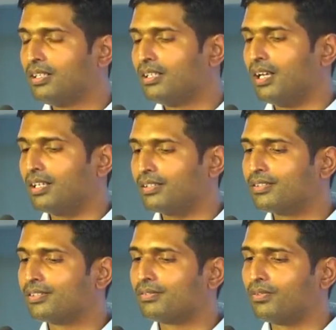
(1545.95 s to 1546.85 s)
And this
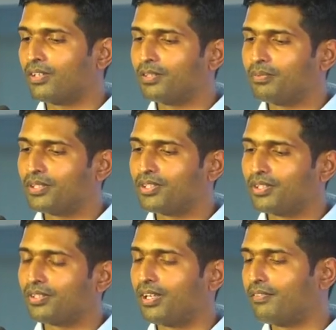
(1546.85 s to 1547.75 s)
is one of the pictures
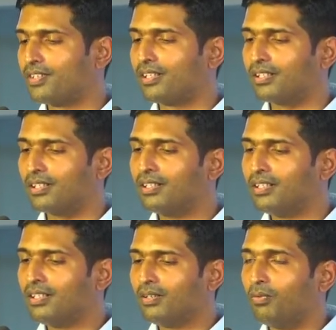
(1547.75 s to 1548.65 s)
I have taken
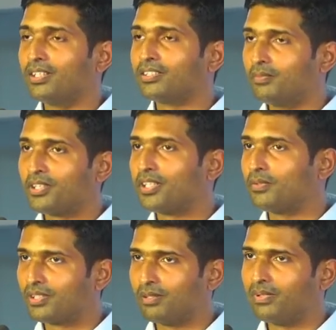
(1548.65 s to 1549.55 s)
once the machine was
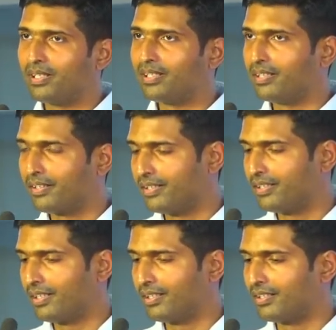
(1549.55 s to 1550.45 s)
completely ready
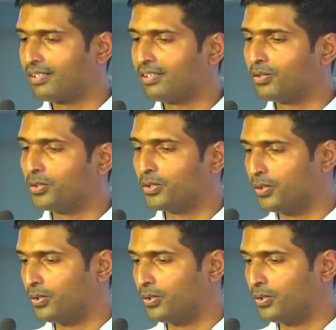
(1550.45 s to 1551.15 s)
and good to go.